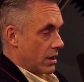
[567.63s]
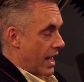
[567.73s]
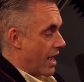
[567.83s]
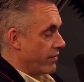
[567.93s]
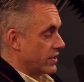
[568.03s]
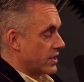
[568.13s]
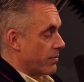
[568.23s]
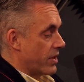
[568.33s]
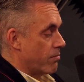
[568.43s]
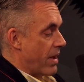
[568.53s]
having
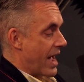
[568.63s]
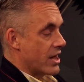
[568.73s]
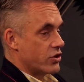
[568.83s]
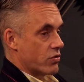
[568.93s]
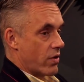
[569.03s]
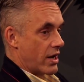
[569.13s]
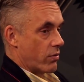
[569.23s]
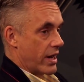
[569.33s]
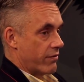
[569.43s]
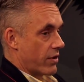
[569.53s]
something bad to run
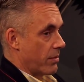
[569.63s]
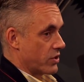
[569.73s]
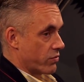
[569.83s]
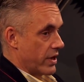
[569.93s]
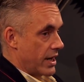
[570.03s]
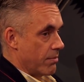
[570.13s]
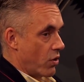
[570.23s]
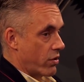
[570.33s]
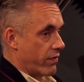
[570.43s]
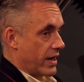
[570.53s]
away from is really
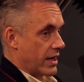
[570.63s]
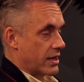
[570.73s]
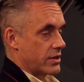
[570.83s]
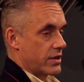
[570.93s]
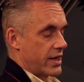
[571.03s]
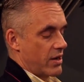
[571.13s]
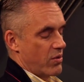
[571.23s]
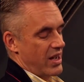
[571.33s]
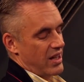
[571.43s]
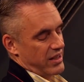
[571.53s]
motivating, because you think,
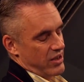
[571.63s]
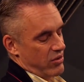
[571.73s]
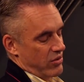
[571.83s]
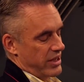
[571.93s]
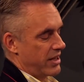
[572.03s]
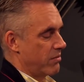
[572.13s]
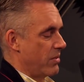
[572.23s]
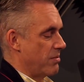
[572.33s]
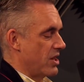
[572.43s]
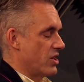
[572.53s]
well, like
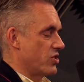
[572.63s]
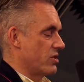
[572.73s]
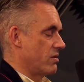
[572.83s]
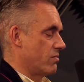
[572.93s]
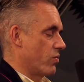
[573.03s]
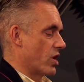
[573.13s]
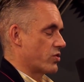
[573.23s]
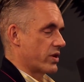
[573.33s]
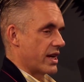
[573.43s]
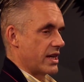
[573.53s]
maybe I should
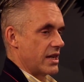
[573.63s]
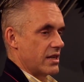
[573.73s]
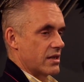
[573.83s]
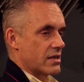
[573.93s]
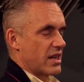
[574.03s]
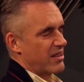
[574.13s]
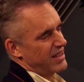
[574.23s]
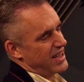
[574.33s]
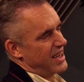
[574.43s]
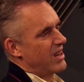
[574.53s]
watch what I eat. It's like,
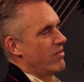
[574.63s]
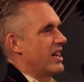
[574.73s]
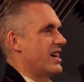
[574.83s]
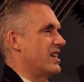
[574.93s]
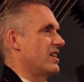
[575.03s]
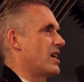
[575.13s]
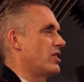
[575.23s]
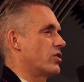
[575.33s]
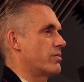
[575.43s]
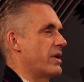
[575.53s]
yeah, well,
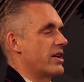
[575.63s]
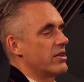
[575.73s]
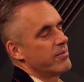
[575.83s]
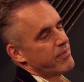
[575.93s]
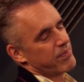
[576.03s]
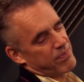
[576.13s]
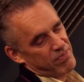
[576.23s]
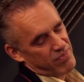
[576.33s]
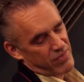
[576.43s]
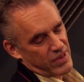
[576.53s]
I'd look better.
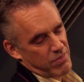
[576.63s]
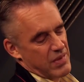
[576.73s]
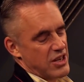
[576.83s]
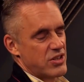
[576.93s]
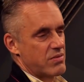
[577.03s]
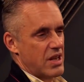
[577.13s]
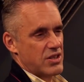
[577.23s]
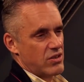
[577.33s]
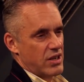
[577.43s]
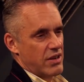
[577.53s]
That's
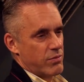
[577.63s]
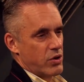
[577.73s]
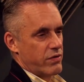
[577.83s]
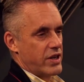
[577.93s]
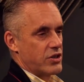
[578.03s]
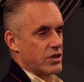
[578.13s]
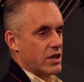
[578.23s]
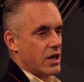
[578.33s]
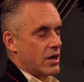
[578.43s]
not enough motivation.